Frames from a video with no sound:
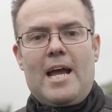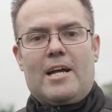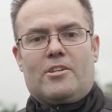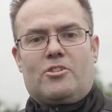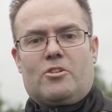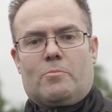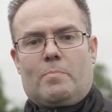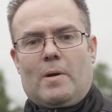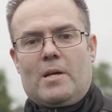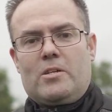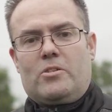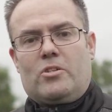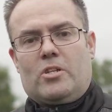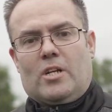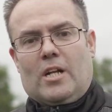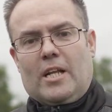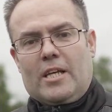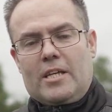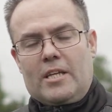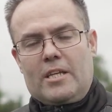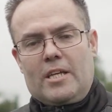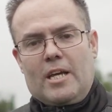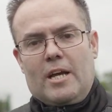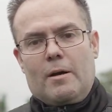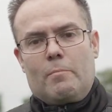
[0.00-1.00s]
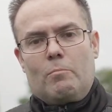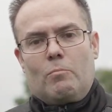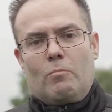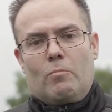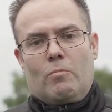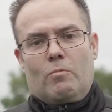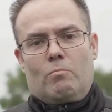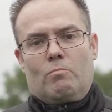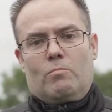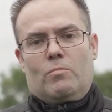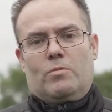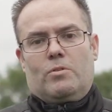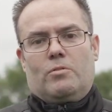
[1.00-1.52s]
So basically
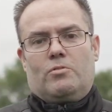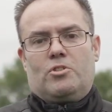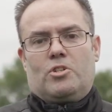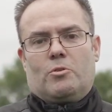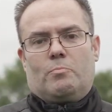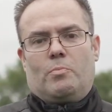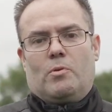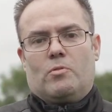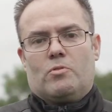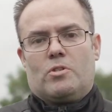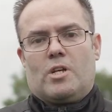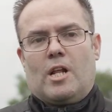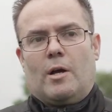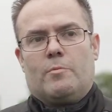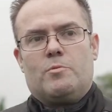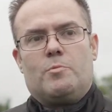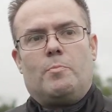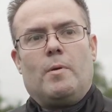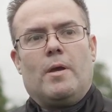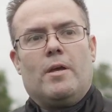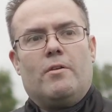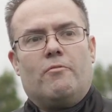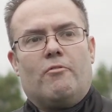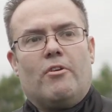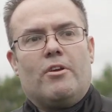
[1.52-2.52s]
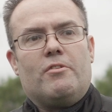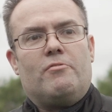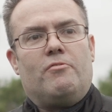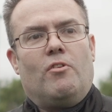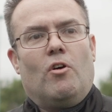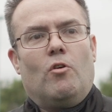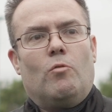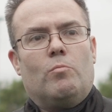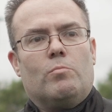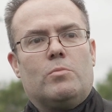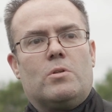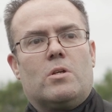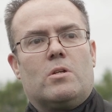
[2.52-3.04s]
the supporters club's been
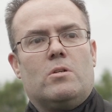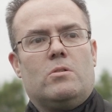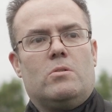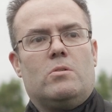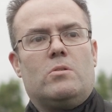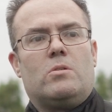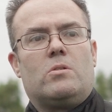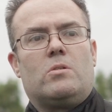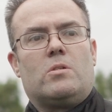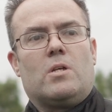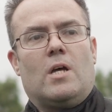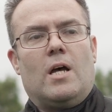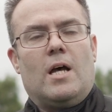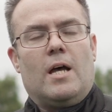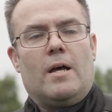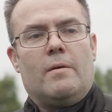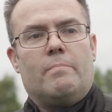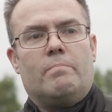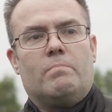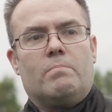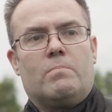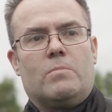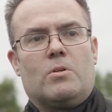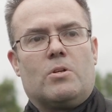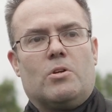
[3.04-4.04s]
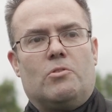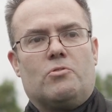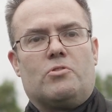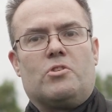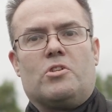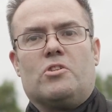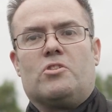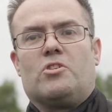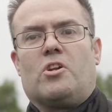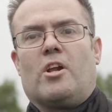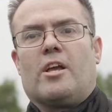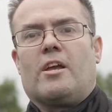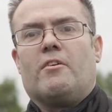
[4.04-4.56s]
reformed because
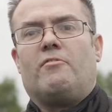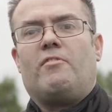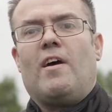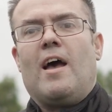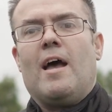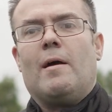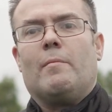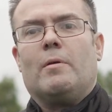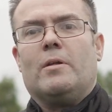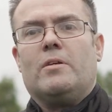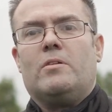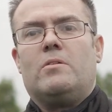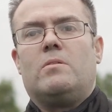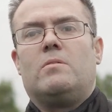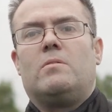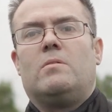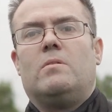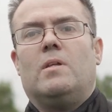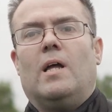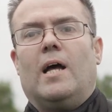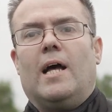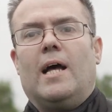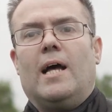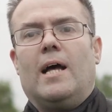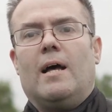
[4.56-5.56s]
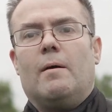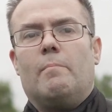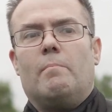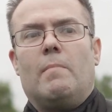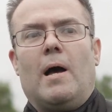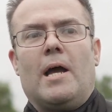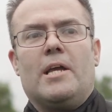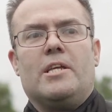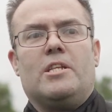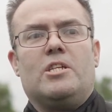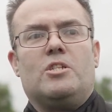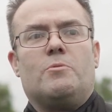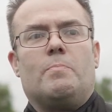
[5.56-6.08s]
Gorleston's like a family.
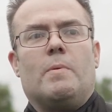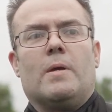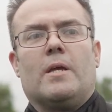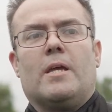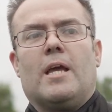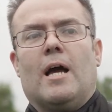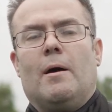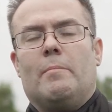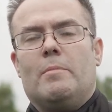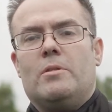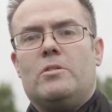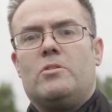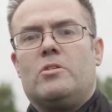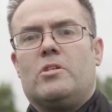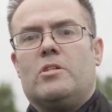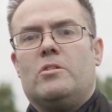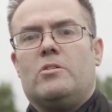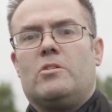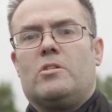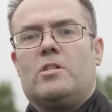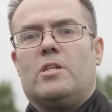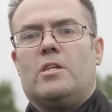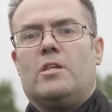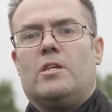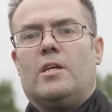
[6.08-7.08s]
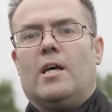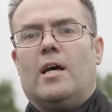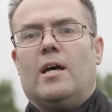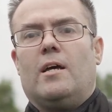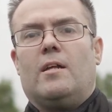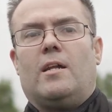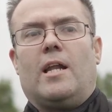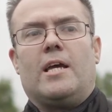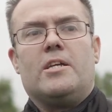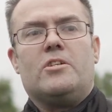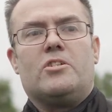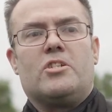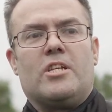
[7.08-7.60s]
Adi's been coming since the
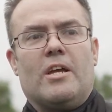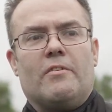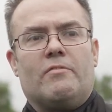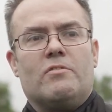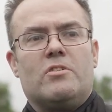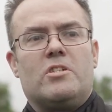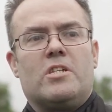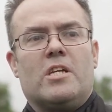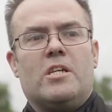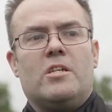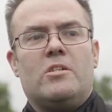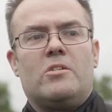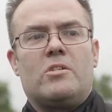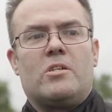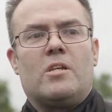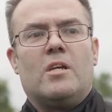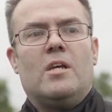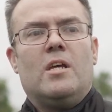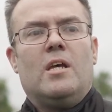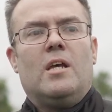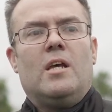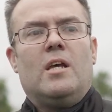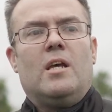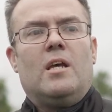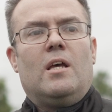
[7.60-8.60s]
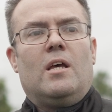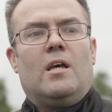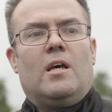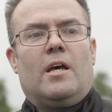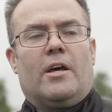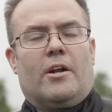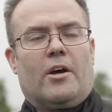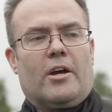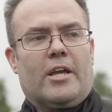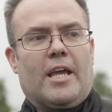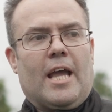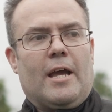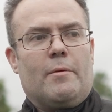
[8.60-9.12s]
late 70s,
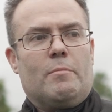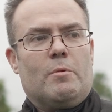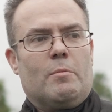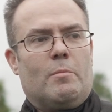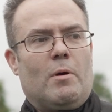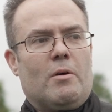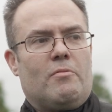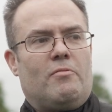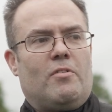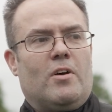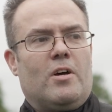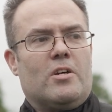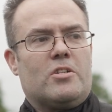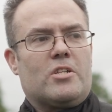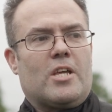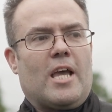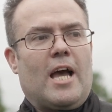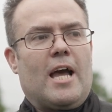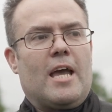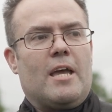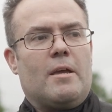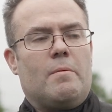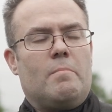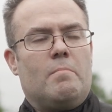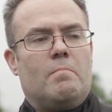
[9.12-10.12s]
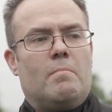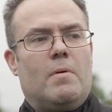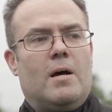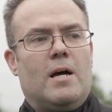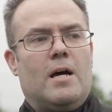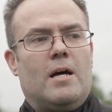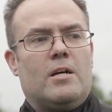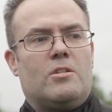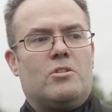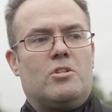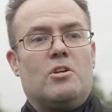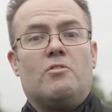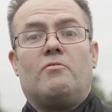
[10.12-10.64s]
and I came to my first game
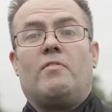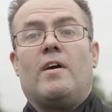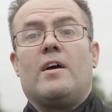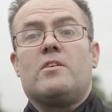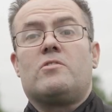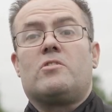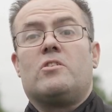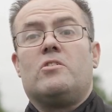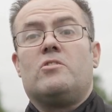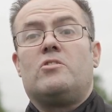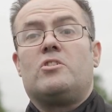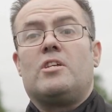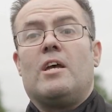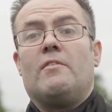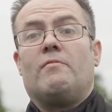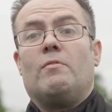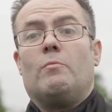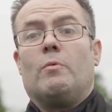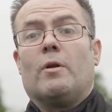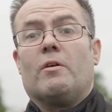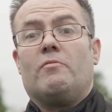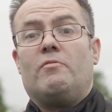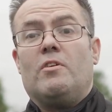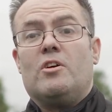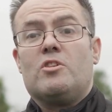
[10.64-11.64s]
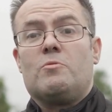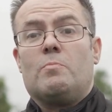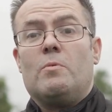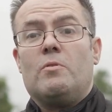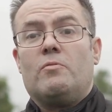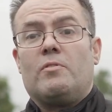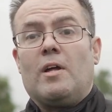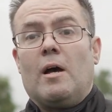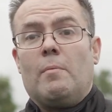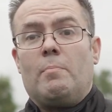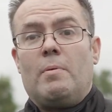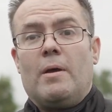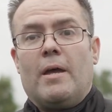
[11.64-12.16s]
2007 when I first
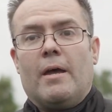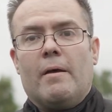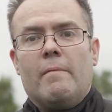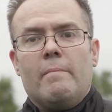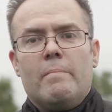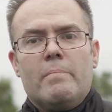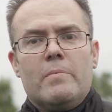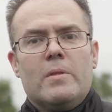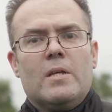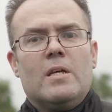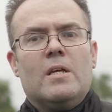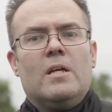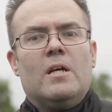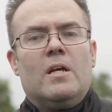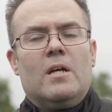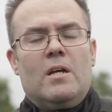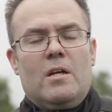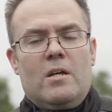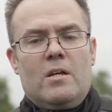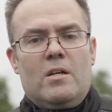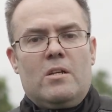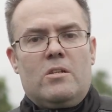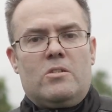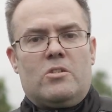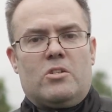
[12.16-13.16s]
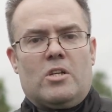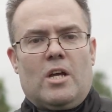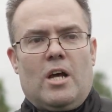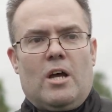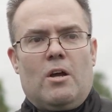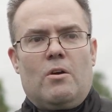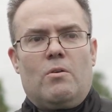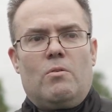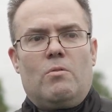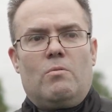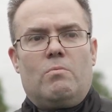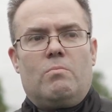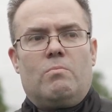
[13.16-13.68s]
moved up here.
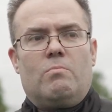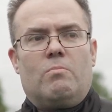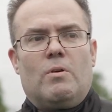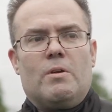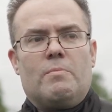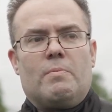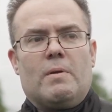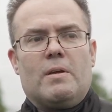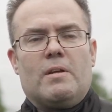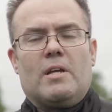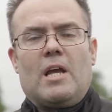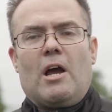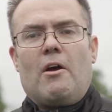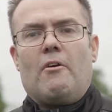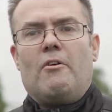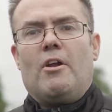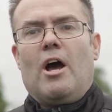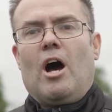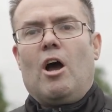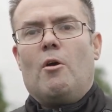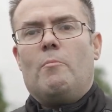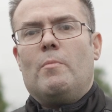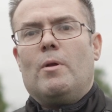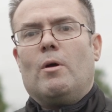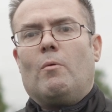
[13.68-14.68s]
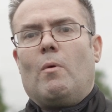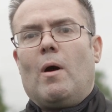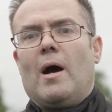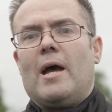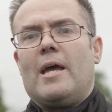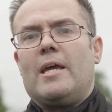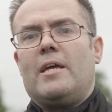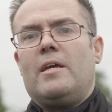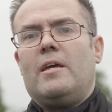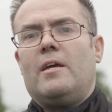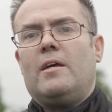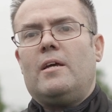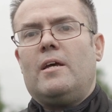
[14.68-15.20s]
So we've been going home and
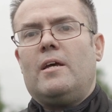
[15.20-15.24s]
away.